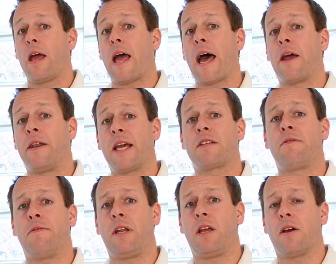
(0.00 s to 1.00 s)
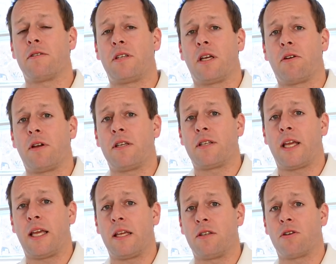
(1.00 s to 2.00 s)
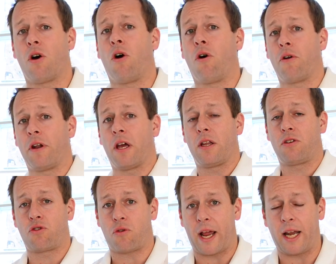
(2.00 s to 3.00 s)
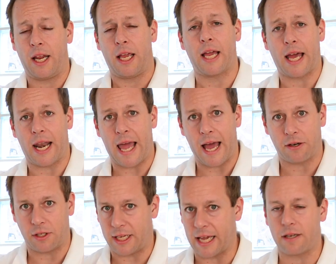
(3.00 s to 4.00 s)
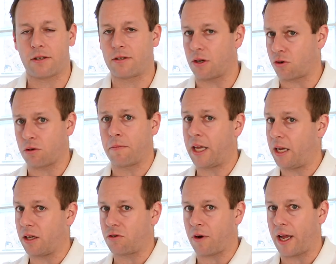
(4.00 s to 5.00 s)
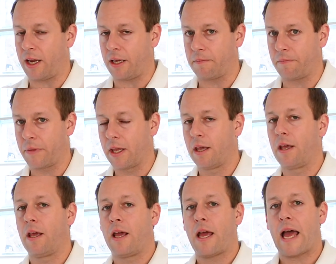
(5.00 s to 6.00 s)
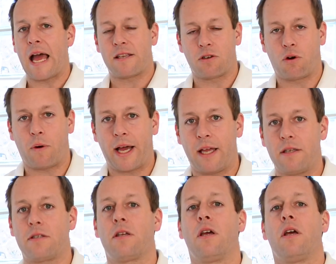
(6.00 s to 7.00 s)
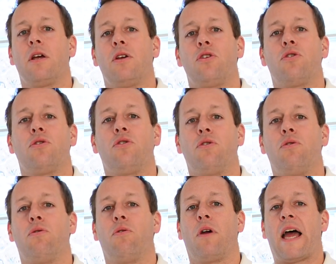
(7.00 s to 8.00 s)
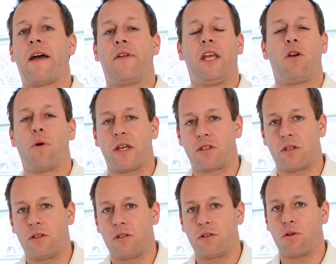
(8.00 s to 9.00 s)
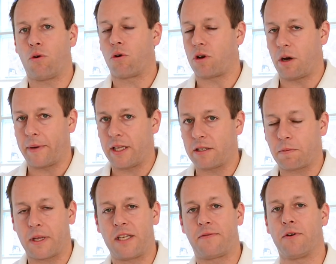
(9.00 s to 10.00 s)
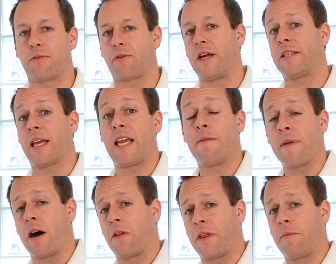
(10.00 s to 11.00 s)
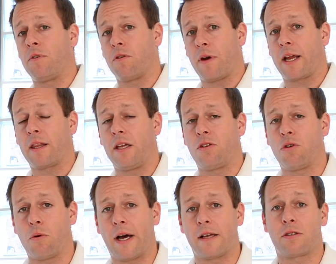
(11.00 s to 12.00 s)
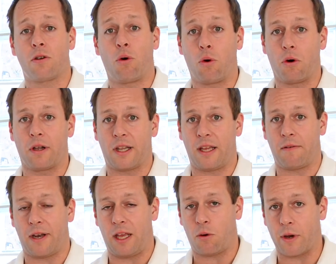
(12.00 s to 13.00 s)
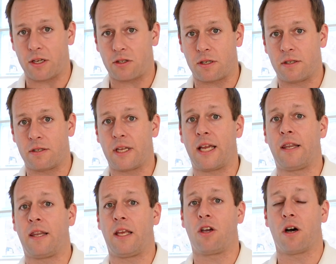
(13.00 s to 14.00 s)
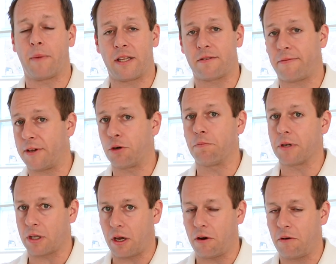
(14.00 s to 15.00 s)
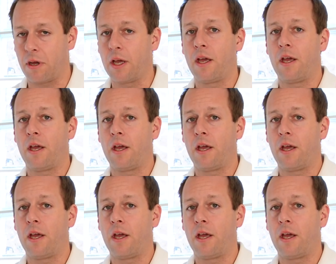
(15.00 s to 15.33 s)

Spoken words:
Our next video series is on training and how to get social media training. As always, should you have any questions or comments, please feel free to email them directly to us or leave any questions in the comments field below.